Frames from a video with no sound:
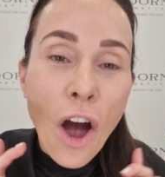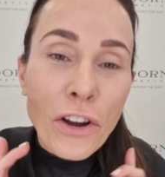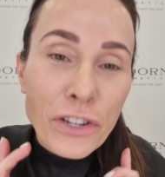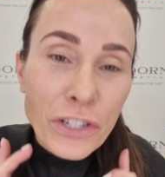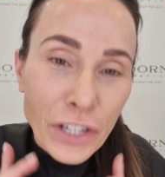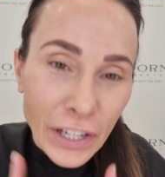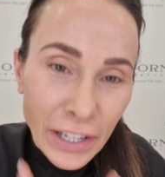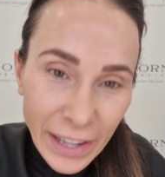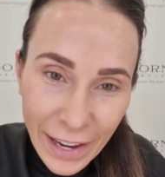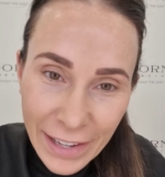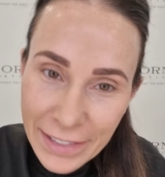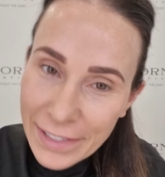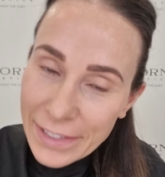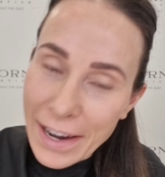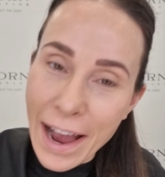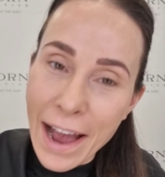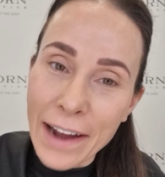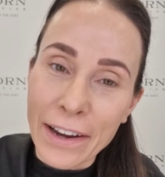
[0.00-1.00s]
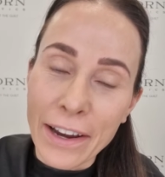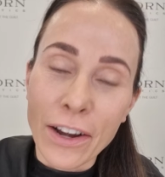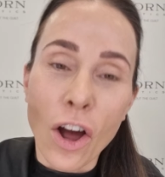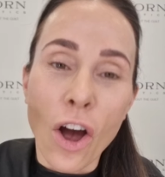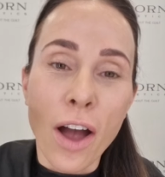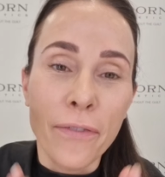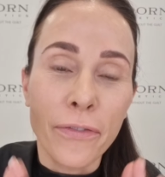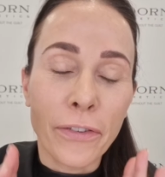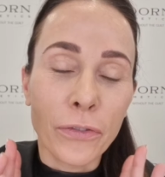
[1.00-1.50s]
to get started,
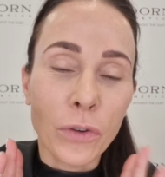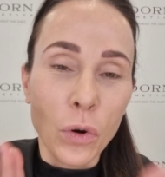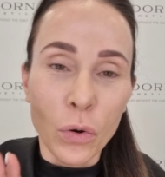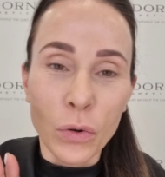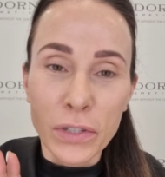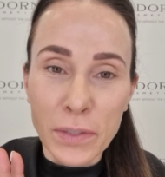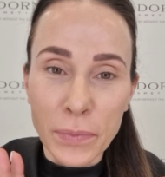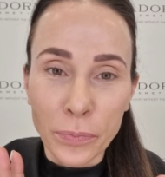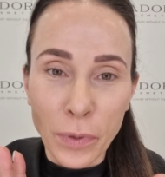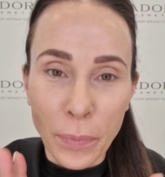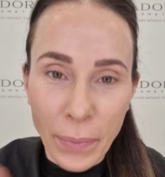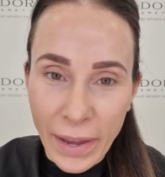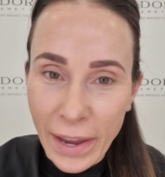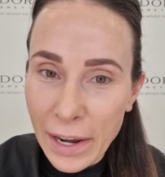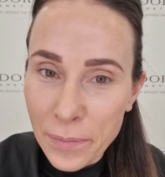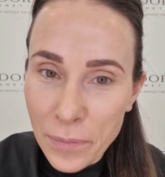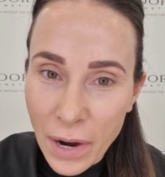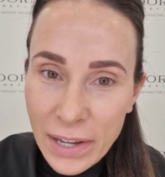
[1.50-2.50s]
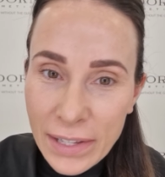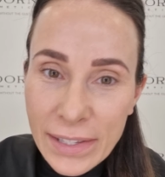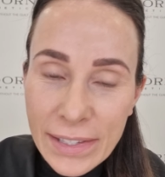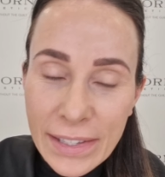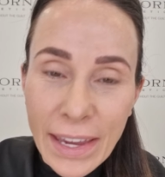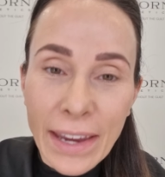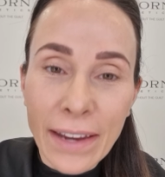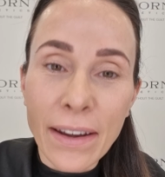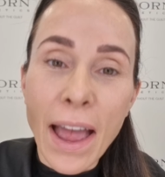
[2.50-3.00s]
I've of course prepared my
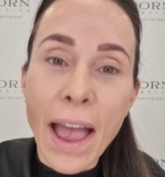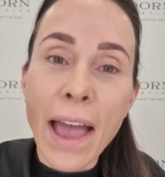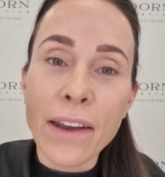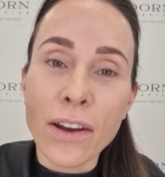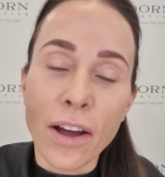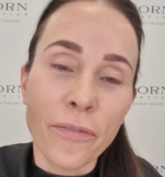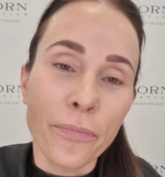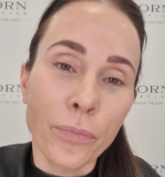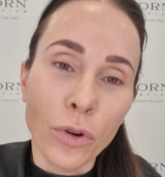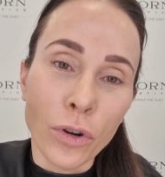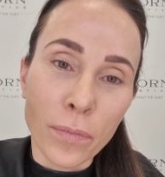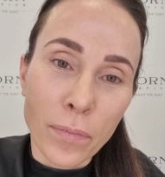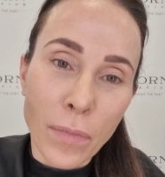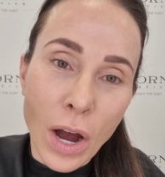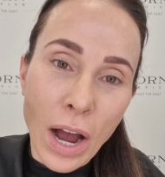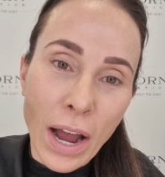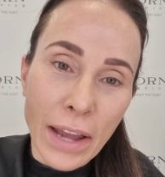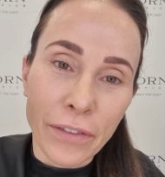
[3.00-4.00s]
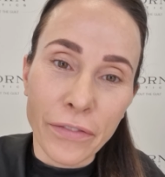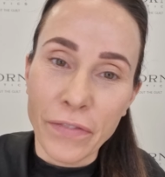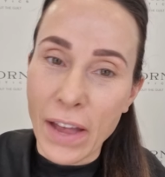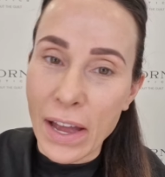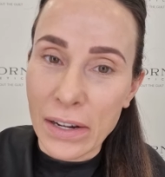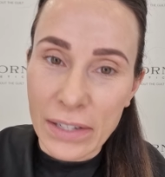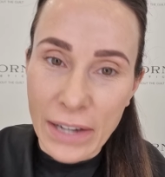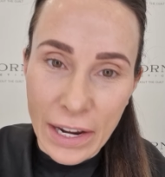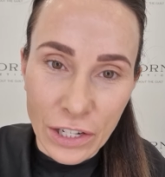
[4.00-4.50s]
skin and I've put my
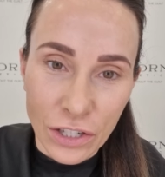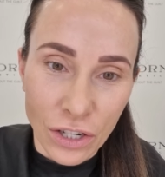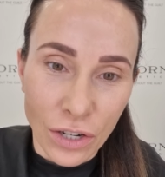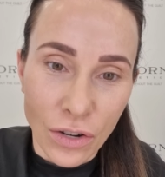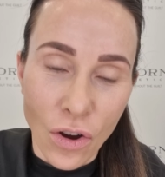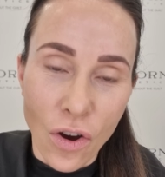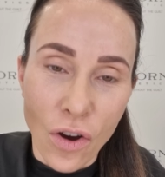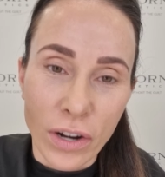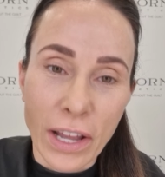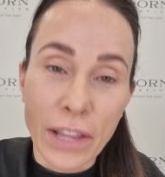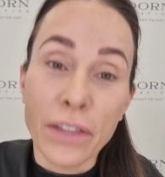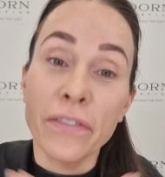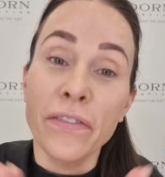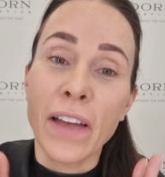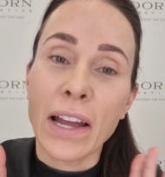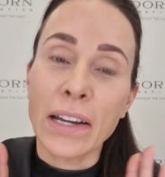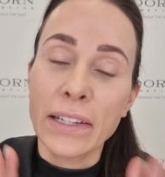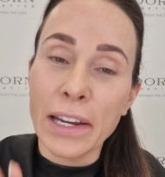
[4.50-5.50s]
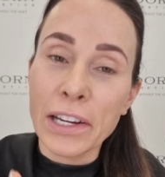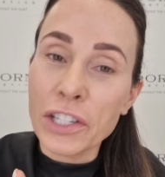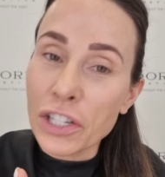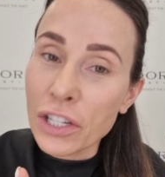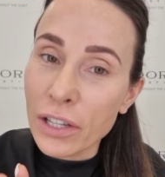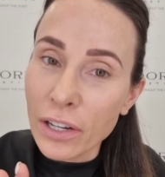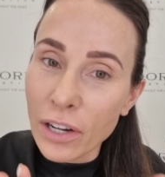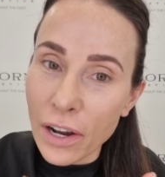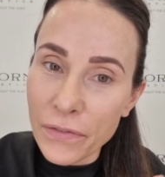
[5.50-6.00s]
foundation on. And the
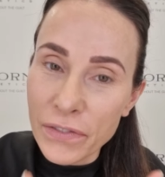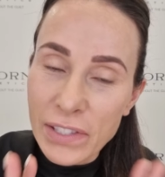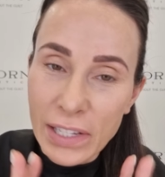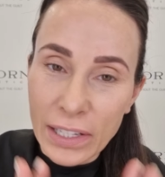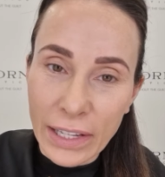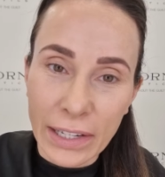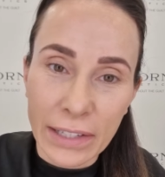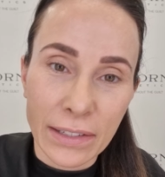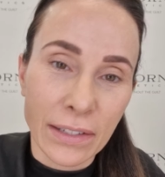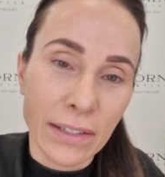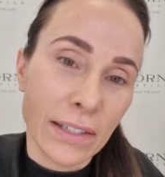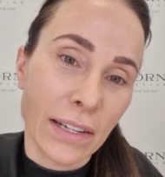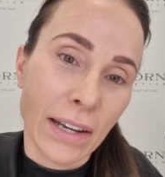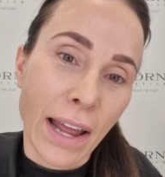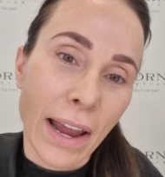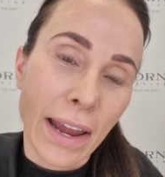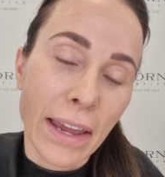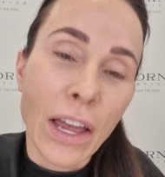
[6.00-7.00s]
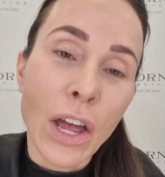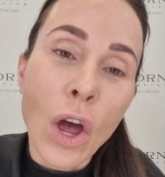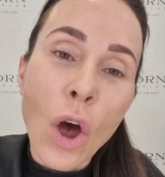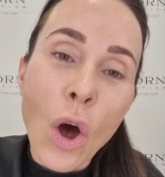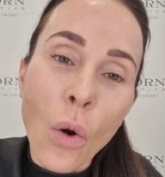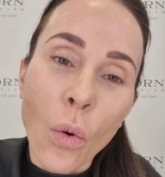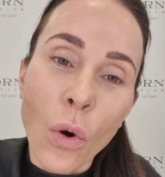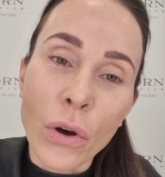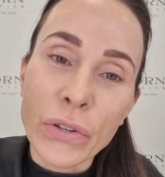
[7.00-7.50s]
foundation that I've selected today
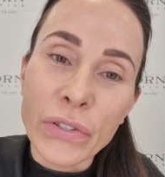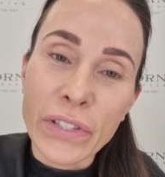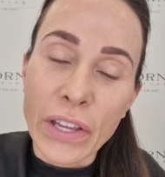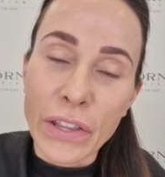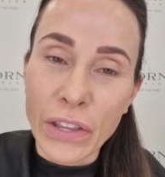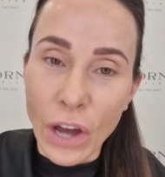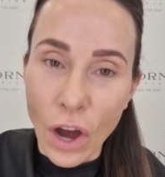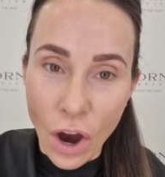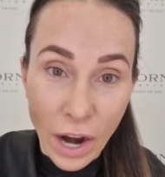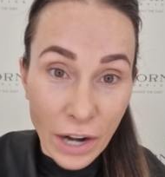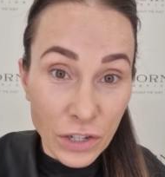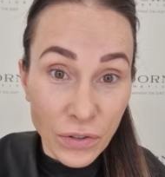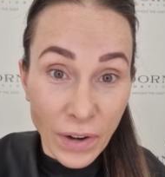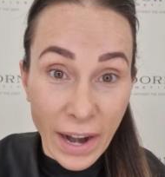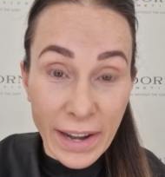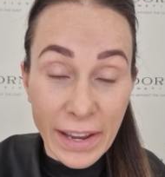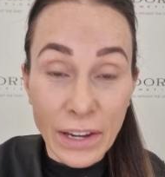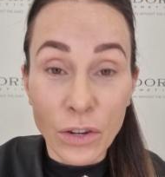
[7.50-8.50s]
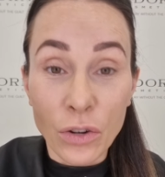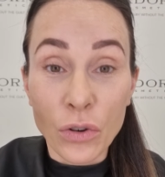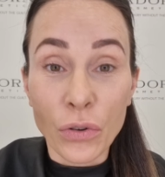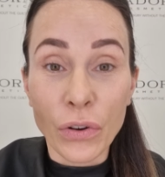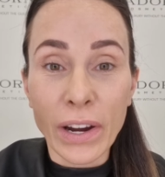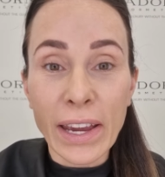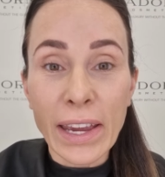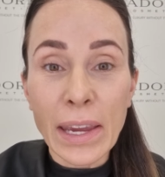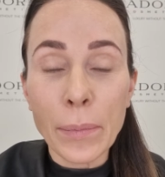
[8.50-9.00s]
was the Hydrating
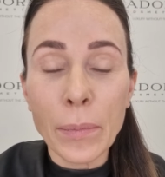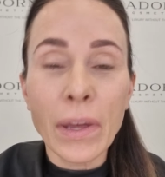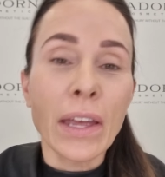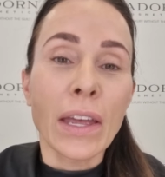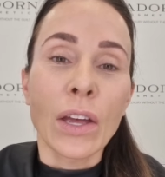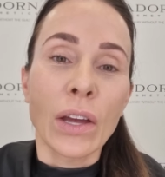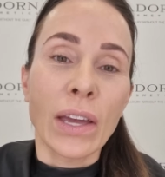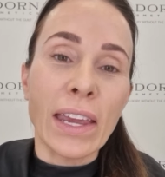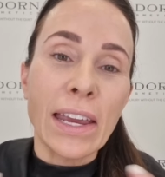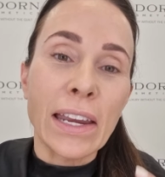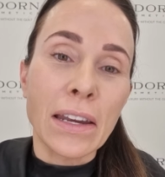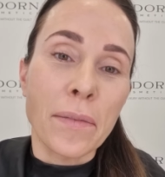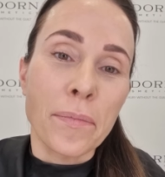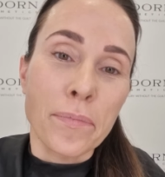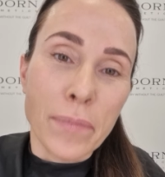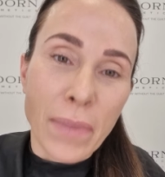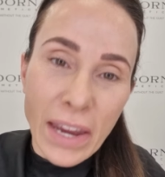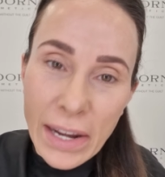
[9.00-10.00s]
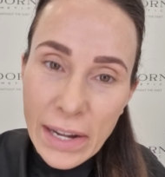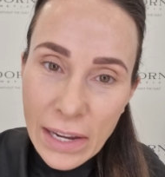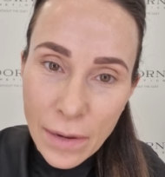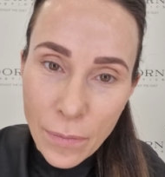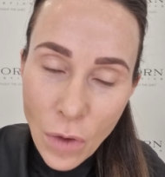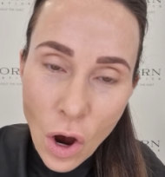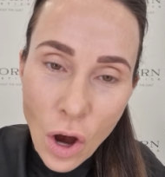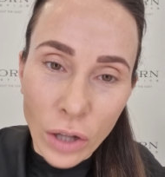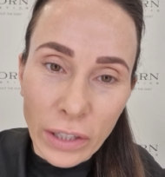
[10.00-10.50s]
Cream in
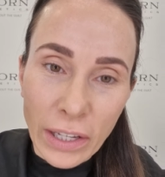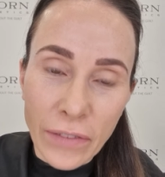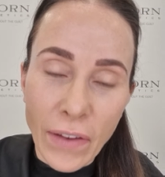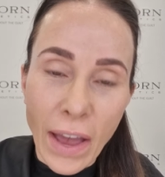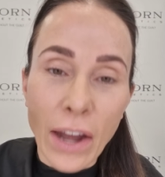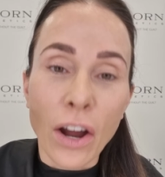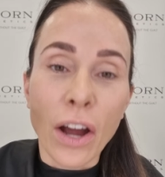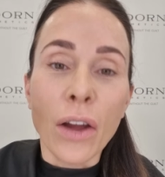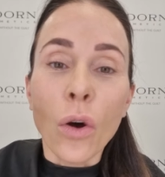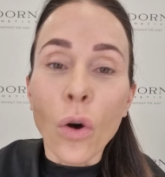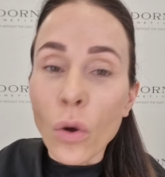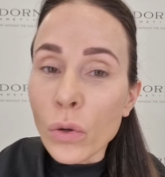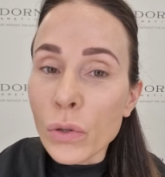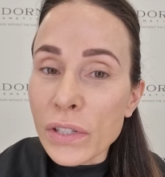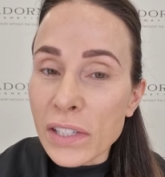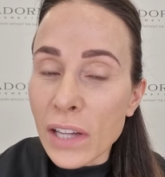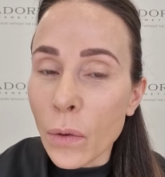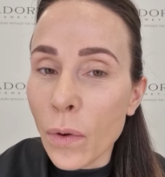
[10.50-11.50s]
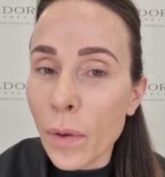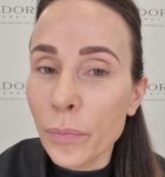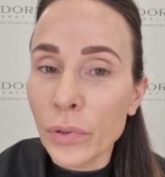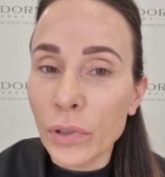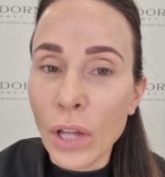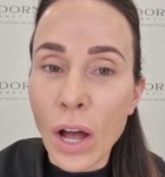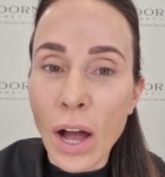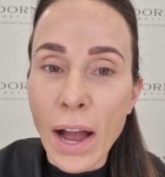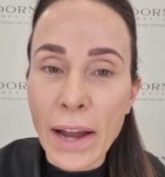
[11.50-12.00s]
Medium Olive. And I also
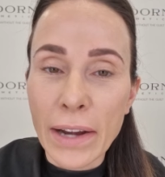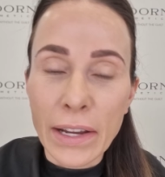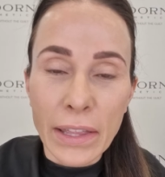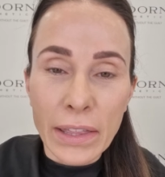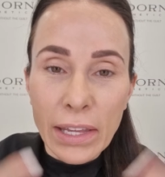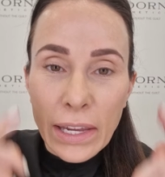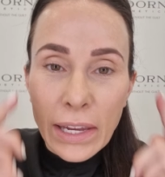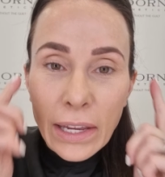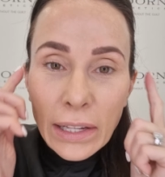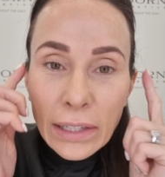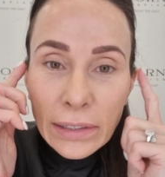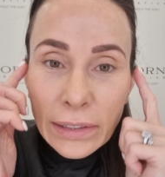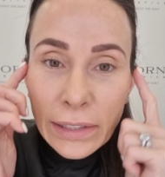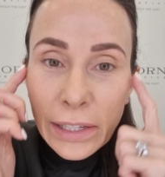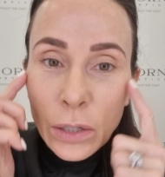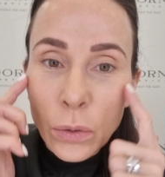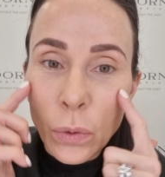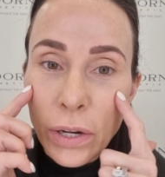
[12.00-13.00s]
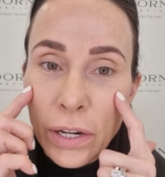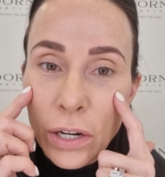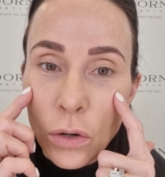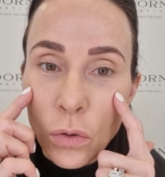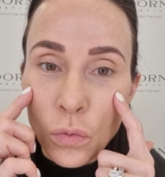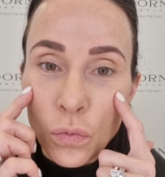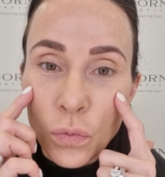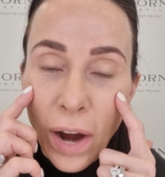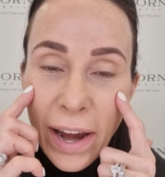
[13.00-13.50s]
applied the Liquid
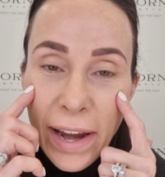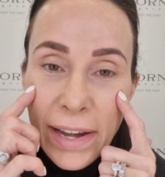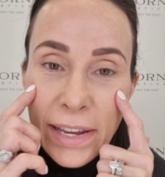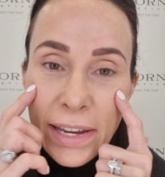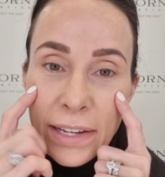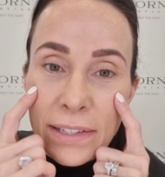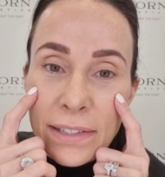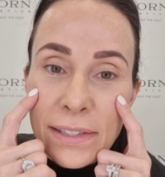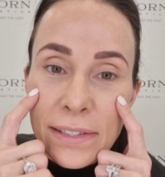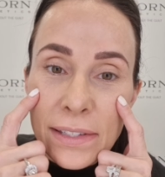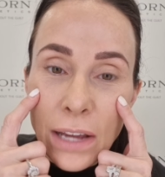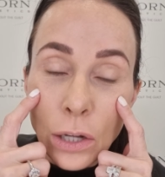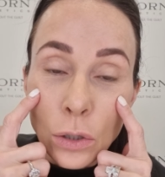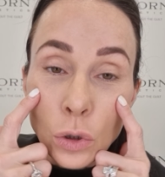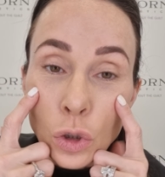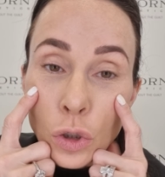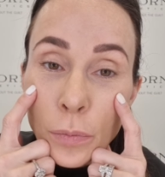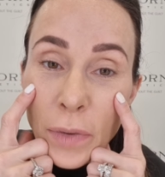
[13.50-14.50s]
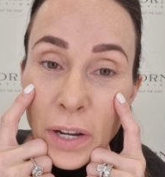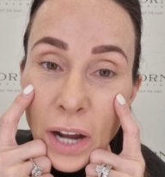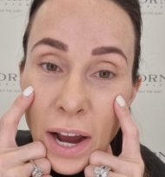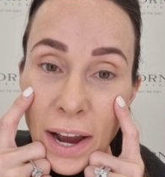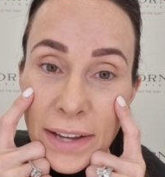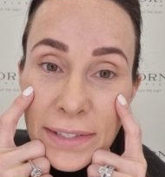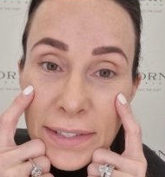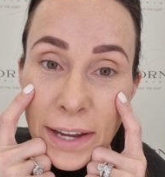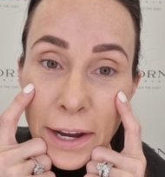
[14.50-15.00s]
Radiance
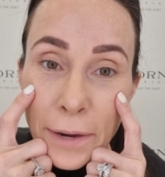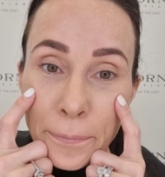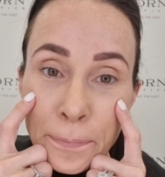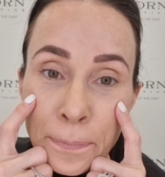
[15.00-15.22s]
Illuminizer